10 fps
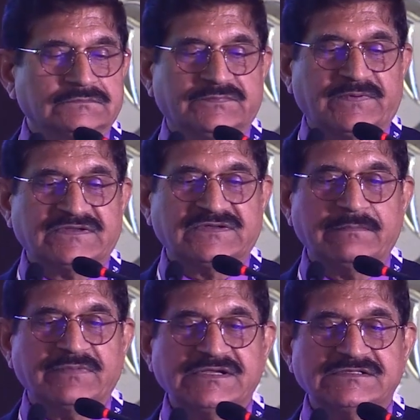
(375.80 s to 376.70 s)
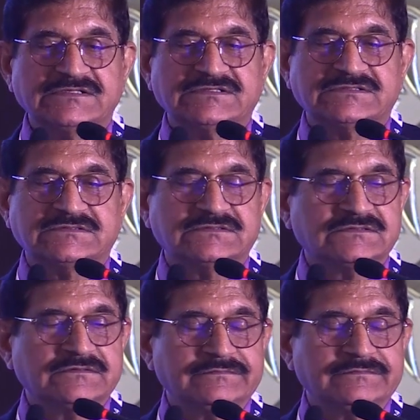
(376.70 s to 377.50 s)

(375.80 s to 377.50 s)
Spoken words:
for some reasons,